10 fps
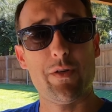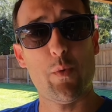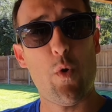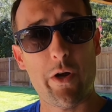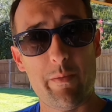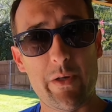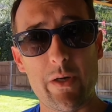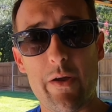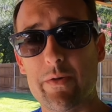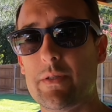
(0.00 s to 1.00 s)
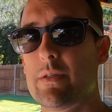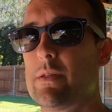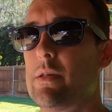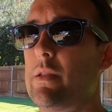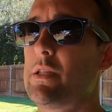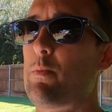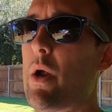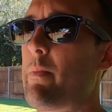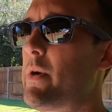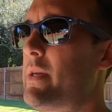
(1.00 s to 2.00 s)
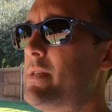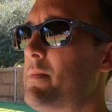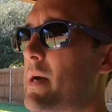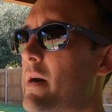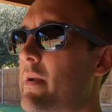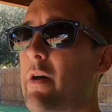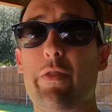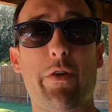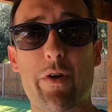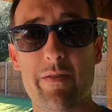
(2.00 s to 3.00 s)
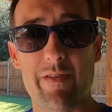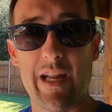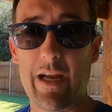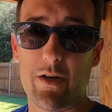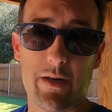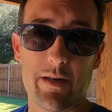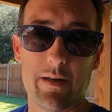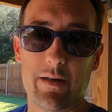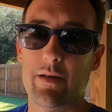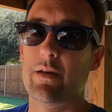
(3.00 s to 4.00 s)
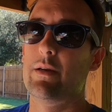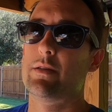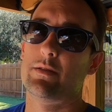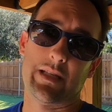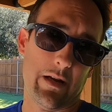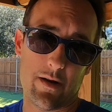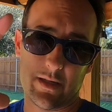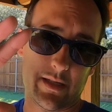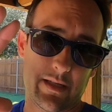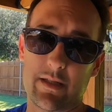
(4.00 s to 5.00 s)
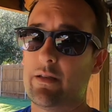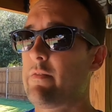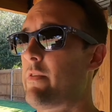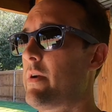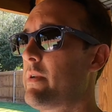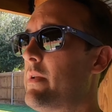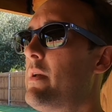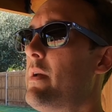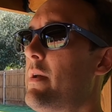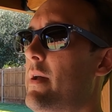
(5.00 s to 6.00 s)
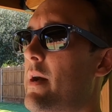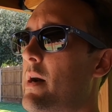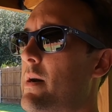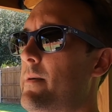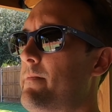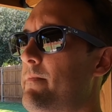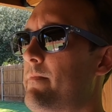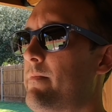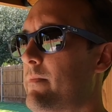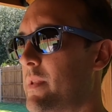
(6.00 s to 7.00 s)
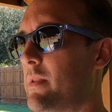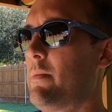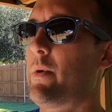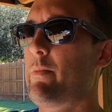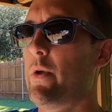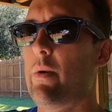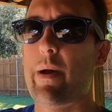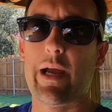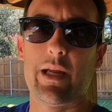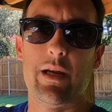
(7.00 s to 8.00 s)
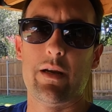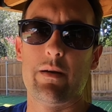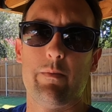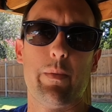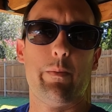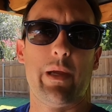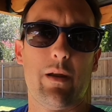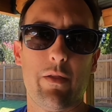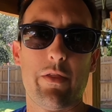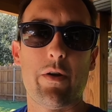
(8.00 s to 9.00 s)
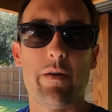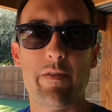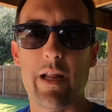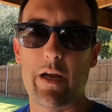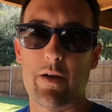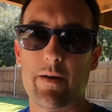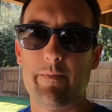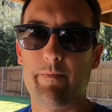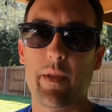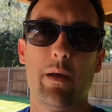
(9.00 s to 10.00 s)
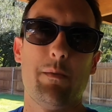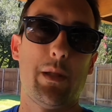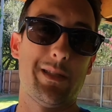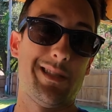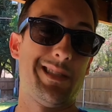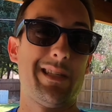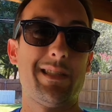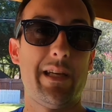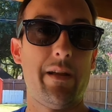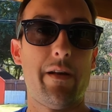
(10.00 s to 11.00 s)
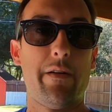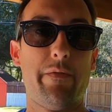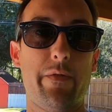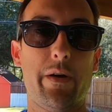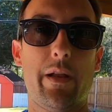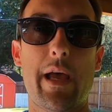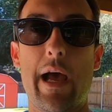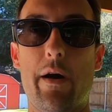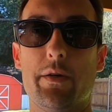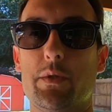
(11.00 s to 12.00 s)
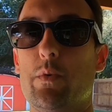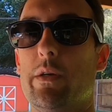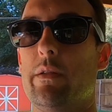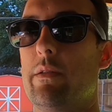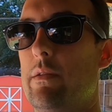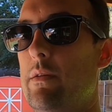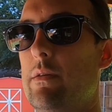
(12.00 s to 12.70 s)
as a water bill goes, this property is about a third of an acre. St. Augustine's in the front. Then the Bermuda back here, but being a third of an acre, plus a 1,600 foot house with